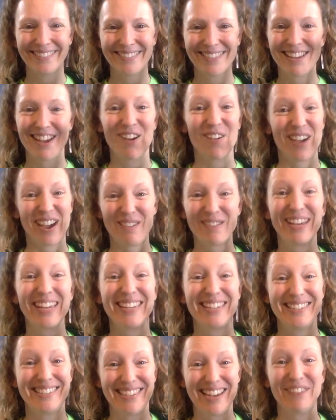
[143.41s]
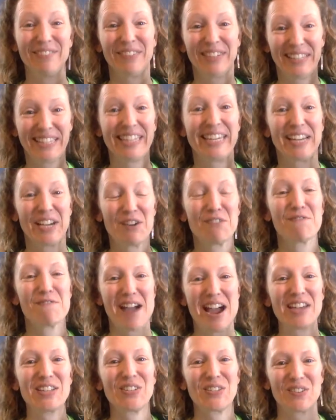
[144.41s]
Okay, we can definitely go
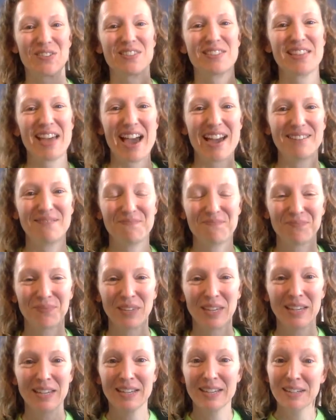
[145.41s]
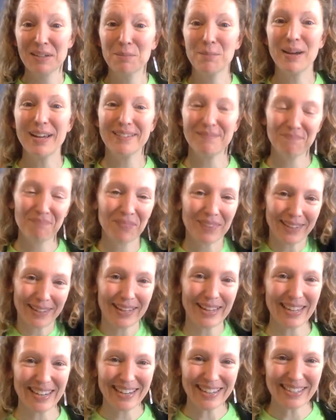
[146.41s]
faster than that. But
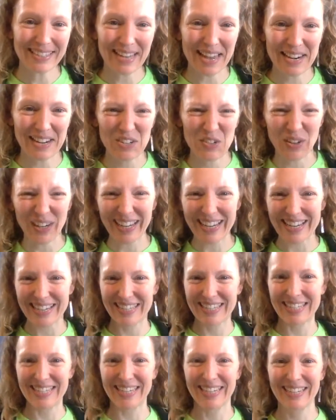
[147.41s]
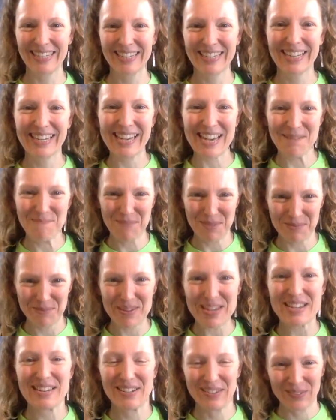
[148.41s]
it is kind of tricky to keep the
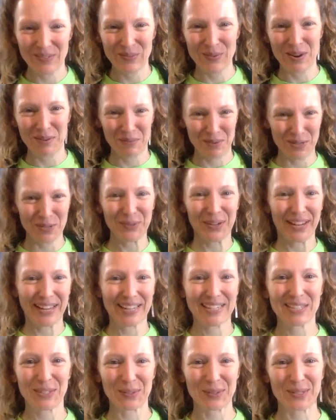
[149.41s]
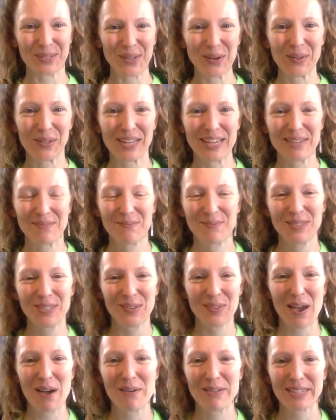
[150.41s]
beat when we're doing it so slowly. So
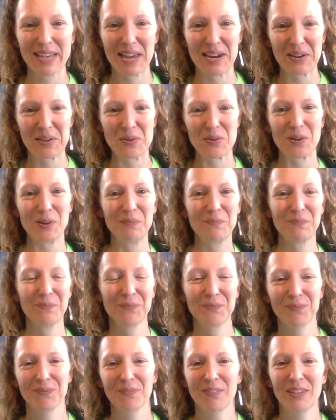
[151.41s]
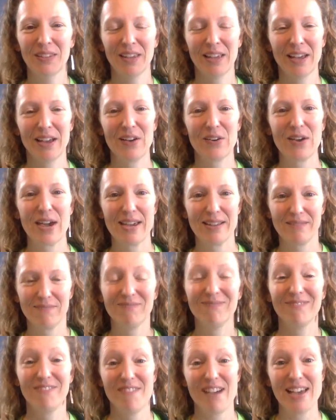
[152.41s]
that was kind of cool. Okay,
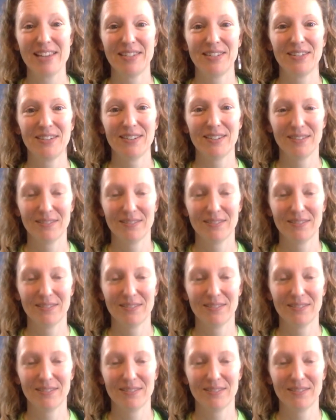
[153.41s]
faster.